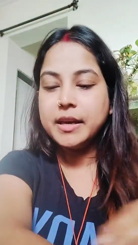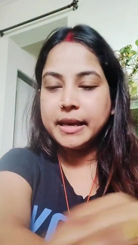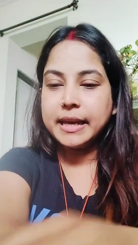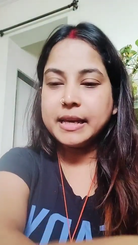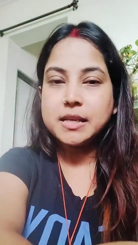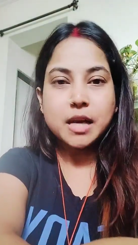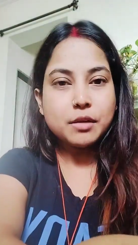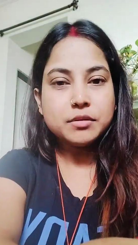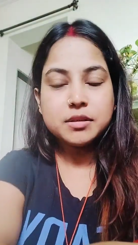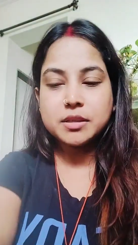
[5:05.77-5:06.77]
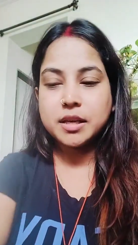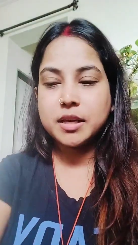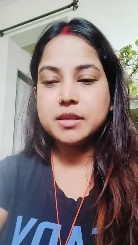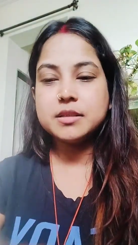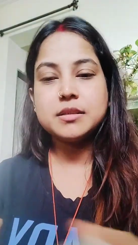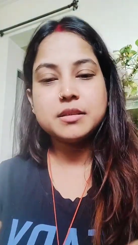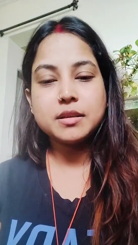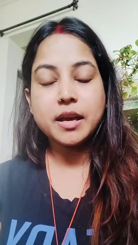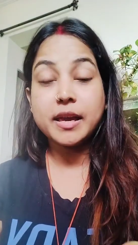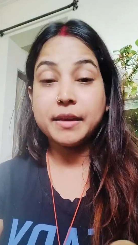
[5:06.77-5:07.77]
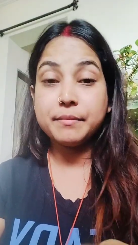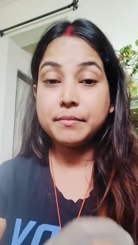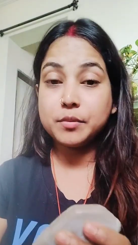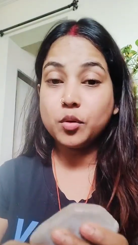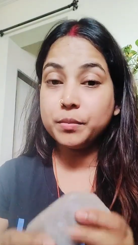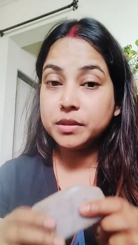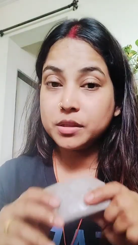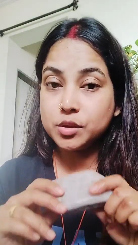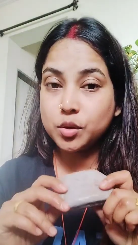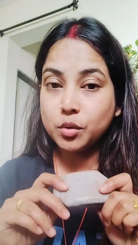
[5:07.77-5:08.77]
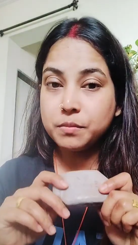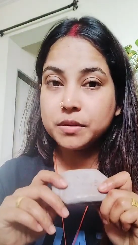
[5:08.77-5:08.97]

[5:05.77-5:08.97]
And now this thing is, I have opened the soap.